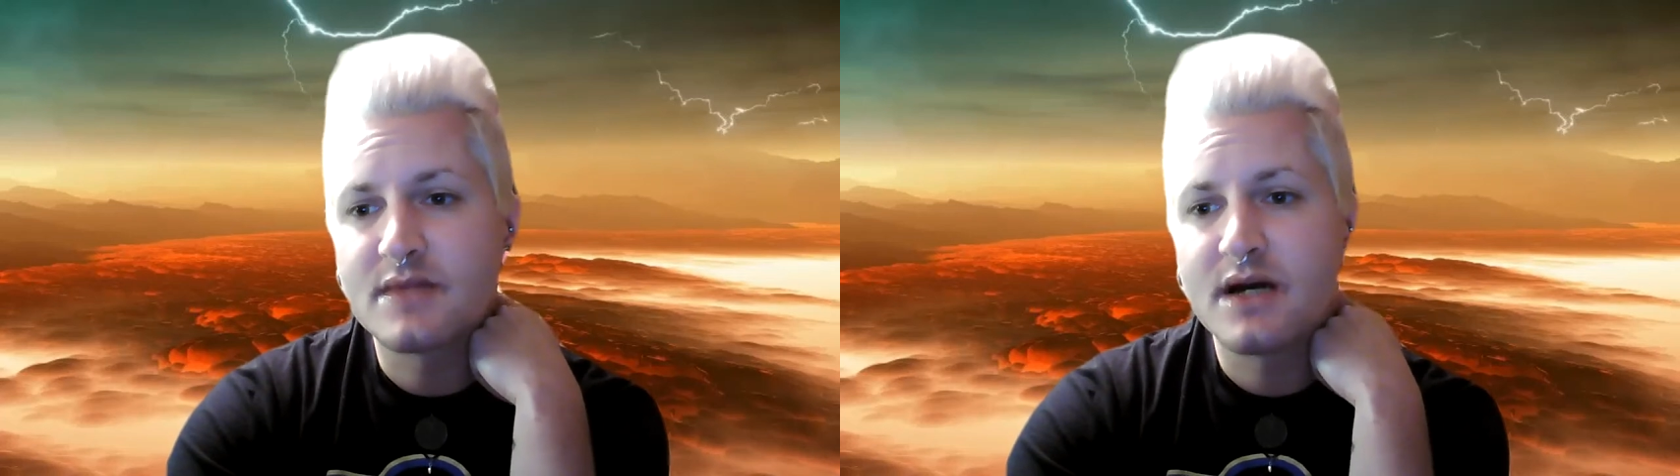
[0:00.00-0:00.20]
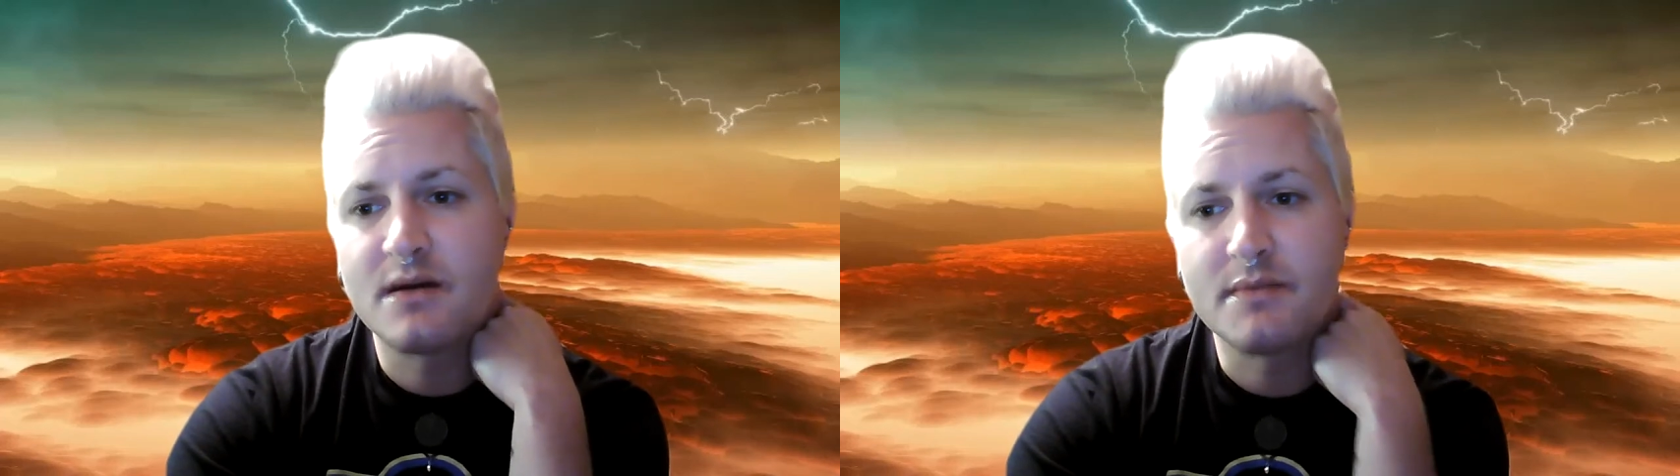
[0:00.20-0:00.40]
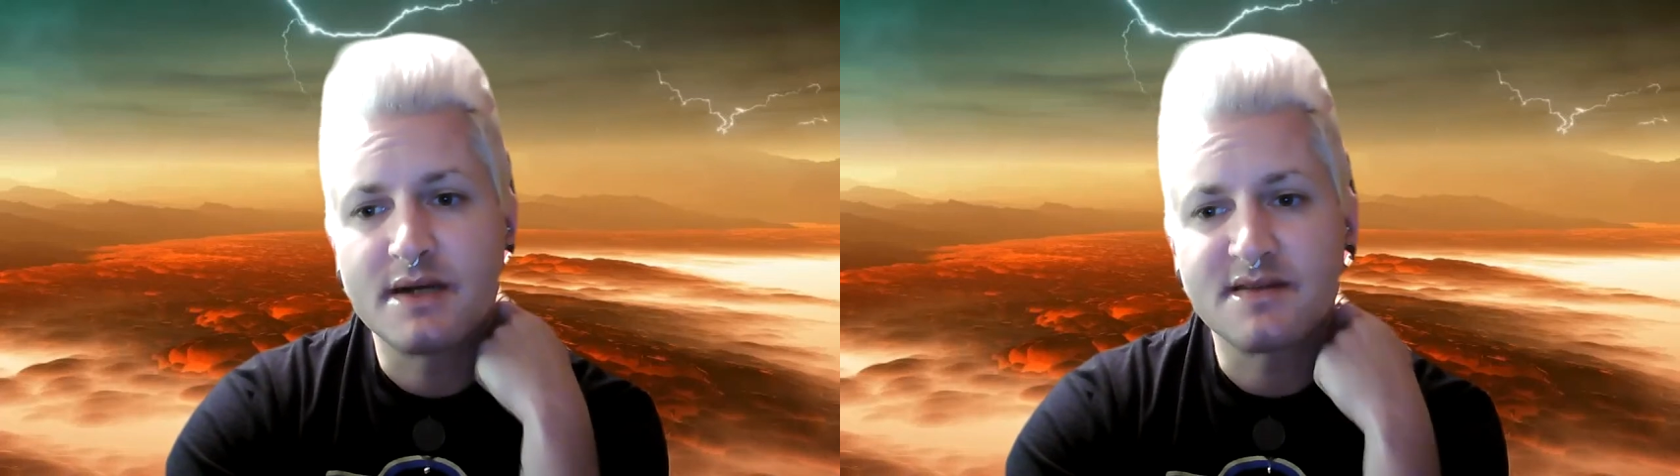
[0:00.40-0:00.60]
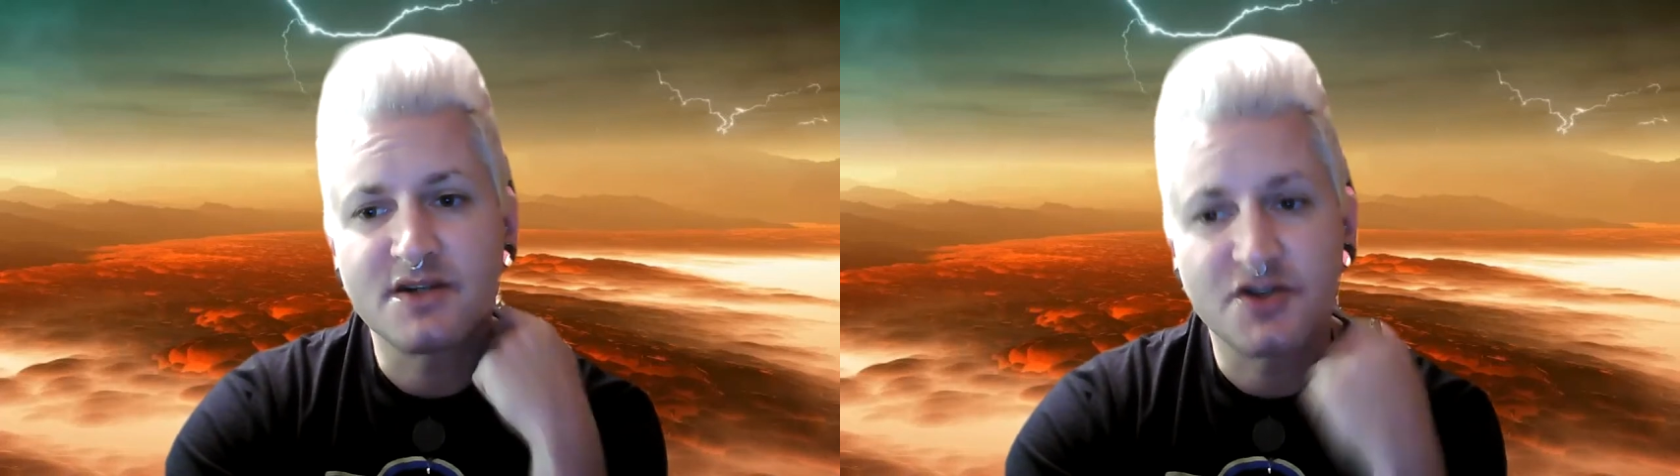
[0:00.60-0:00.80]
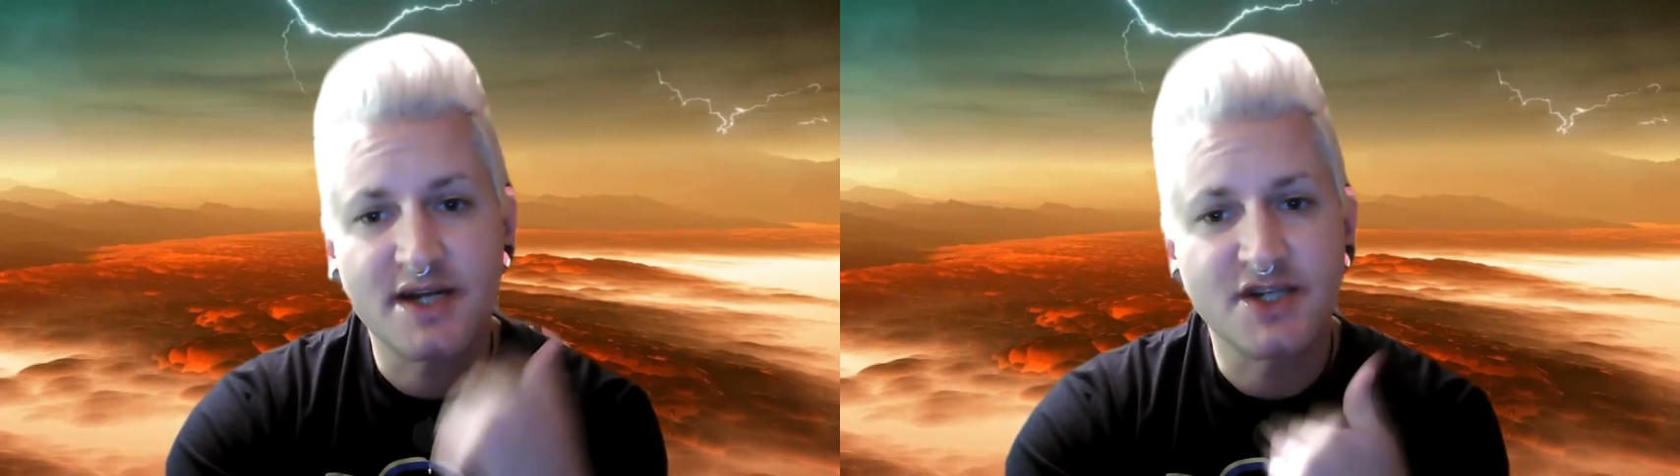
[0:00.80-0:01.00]
um, as in
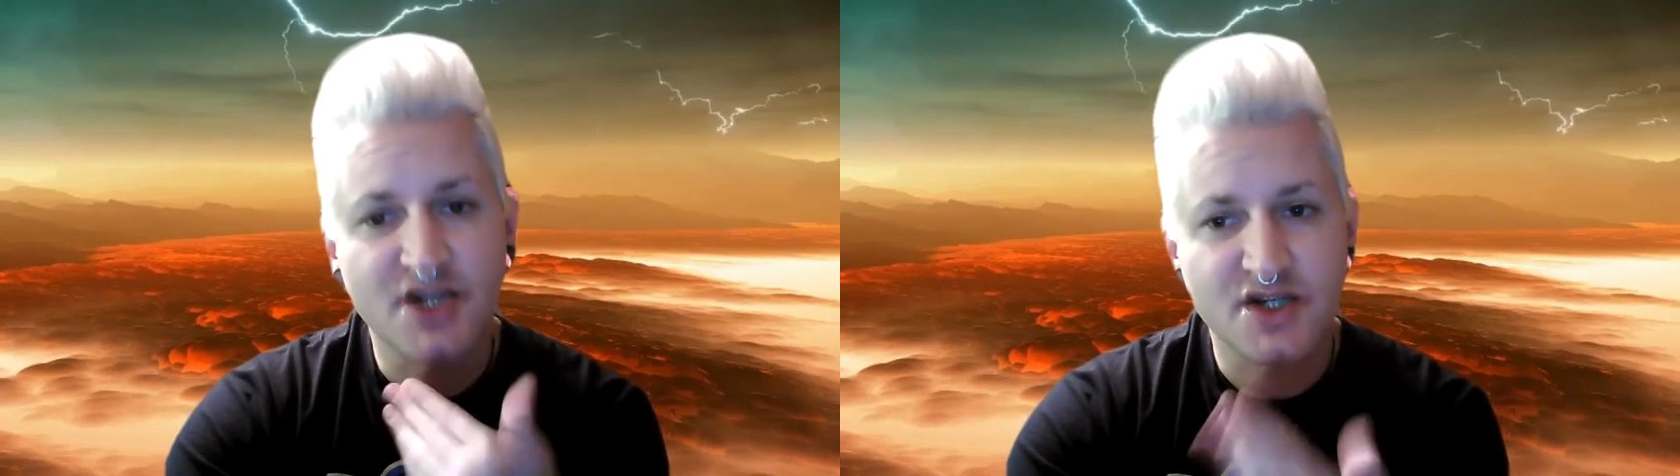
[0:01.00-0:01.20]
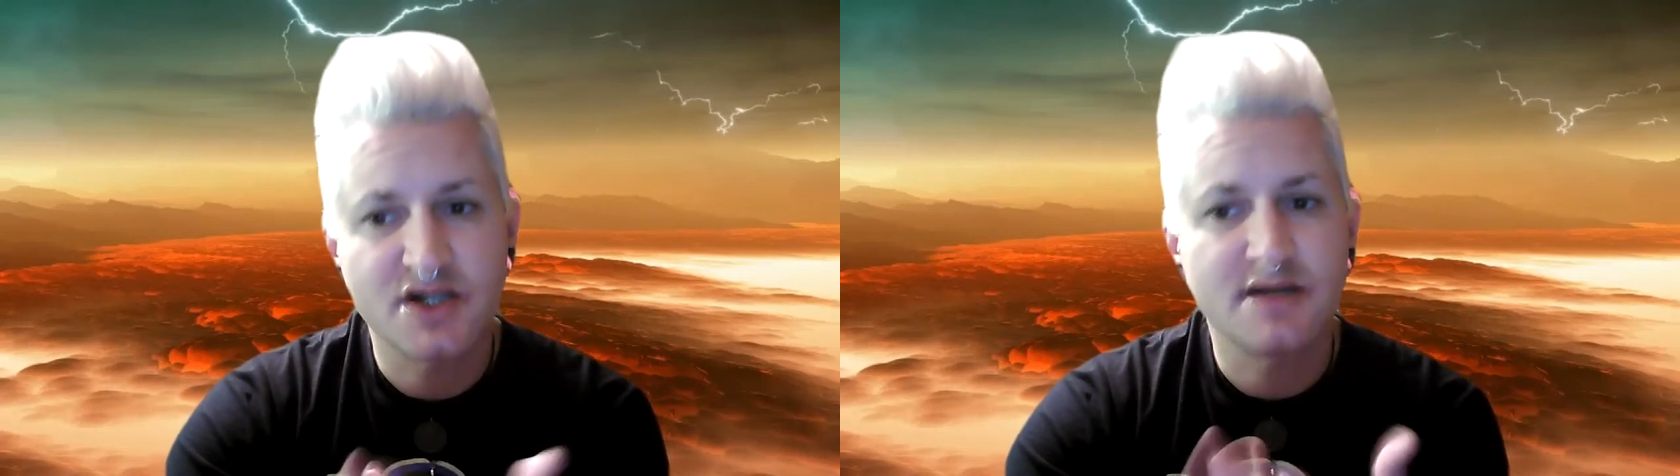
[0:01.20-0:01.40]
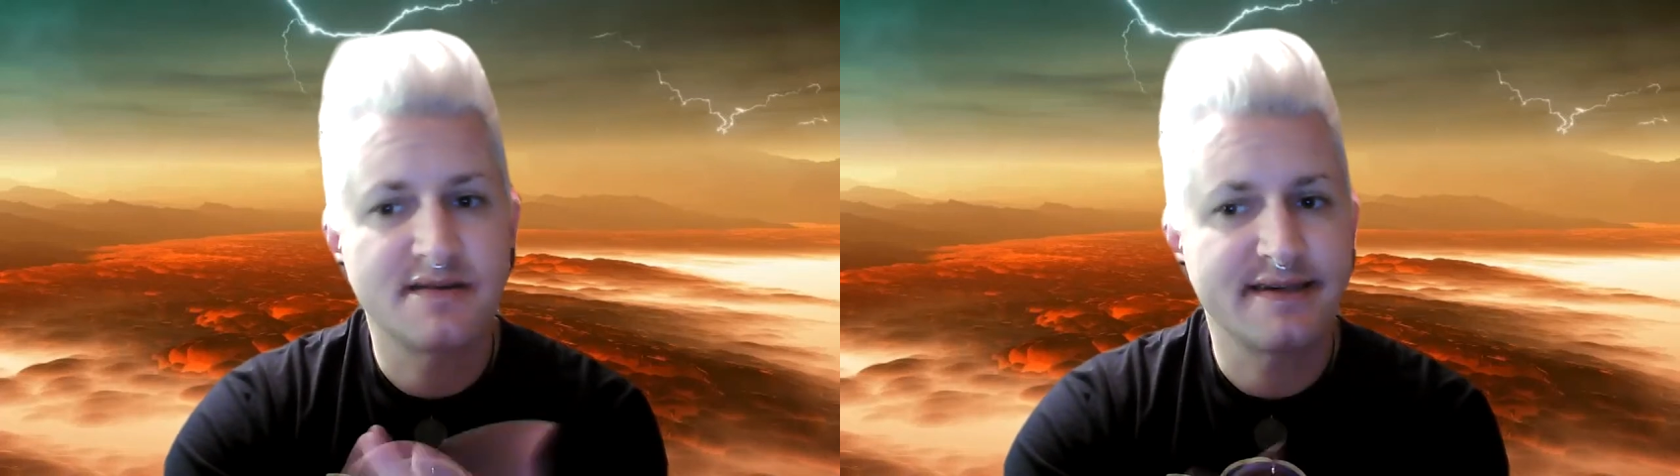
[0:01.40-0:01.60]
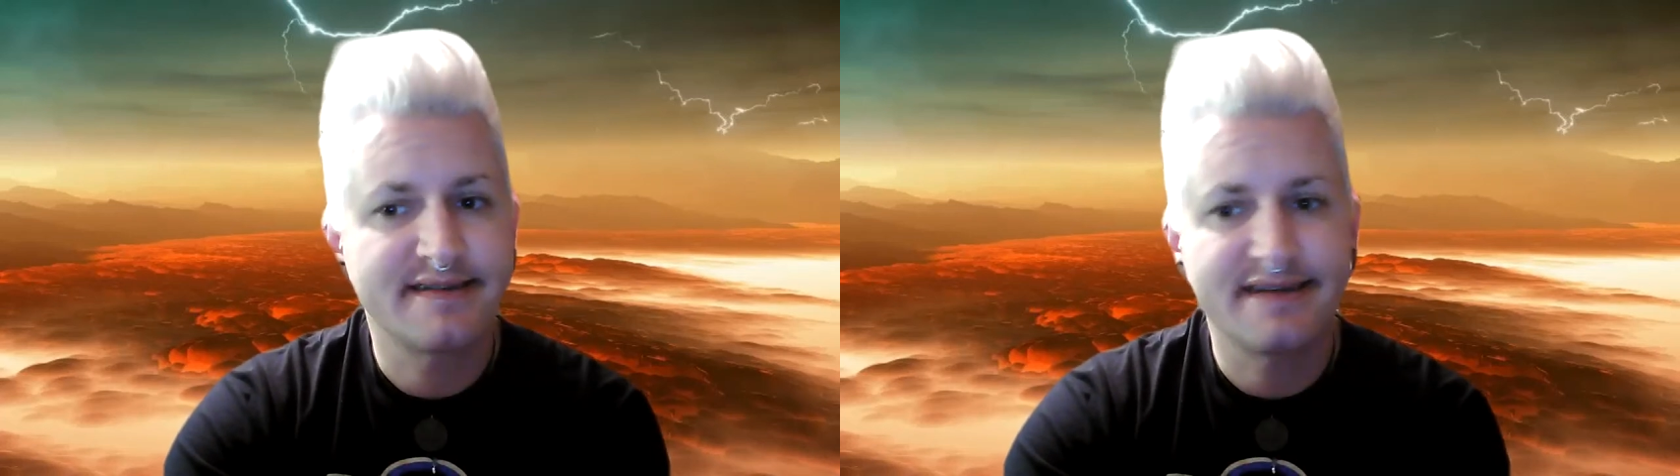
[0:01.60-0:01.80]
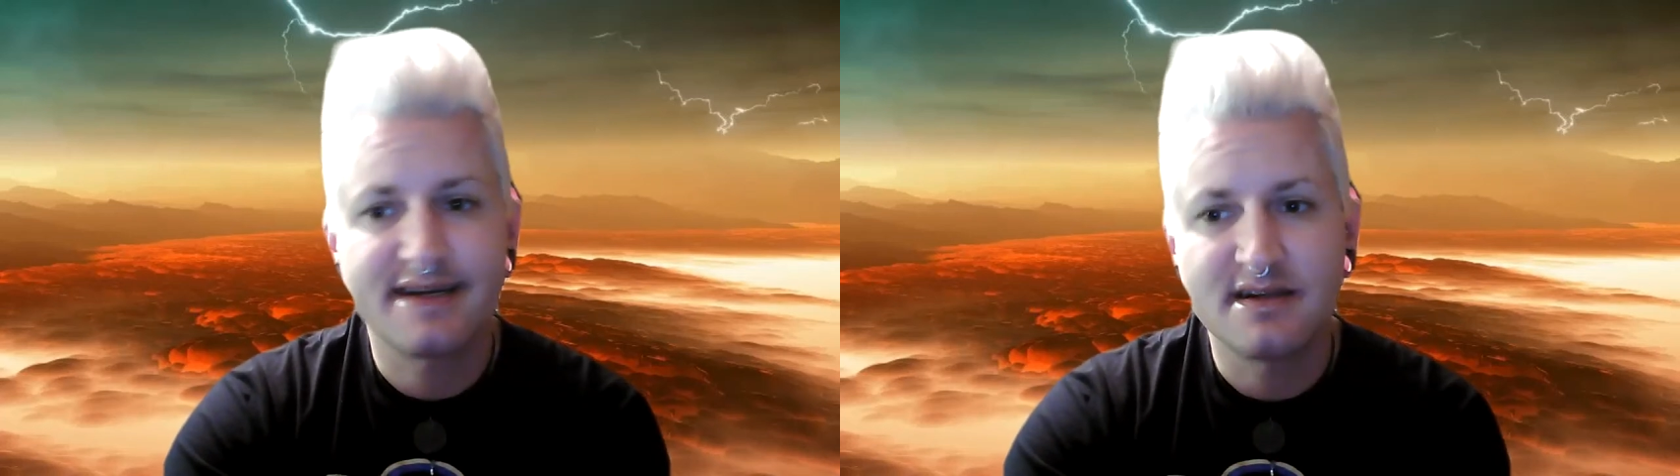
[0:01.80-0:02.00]
your digestion, as they
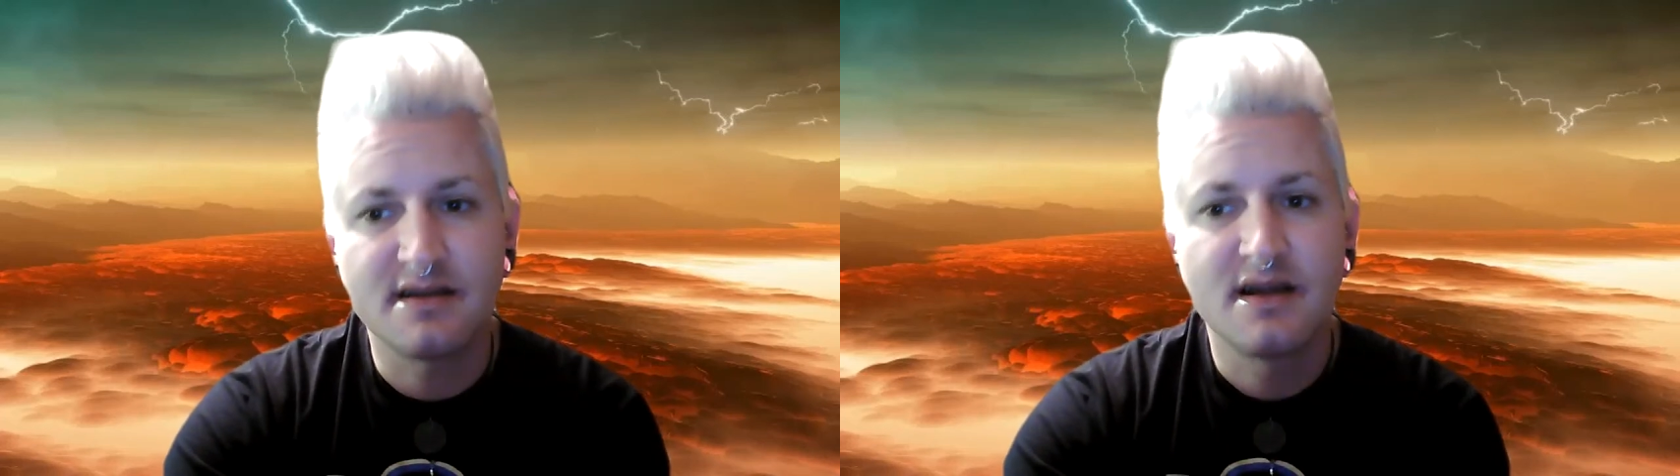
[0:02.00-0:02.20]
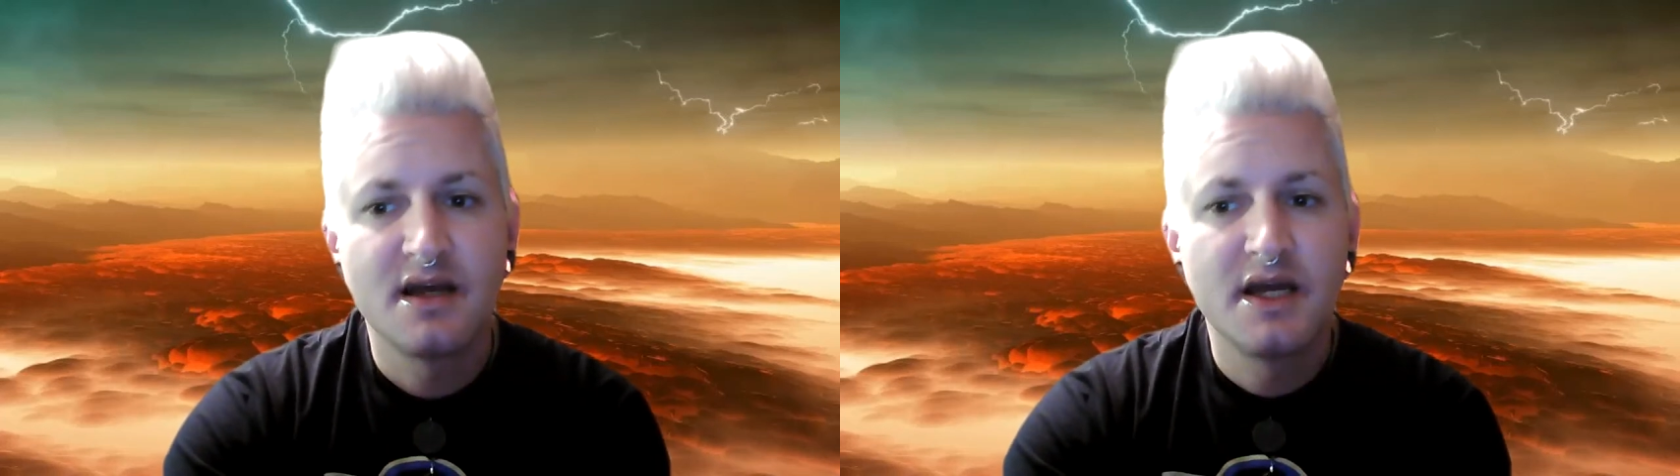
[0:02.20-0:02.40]
said, and,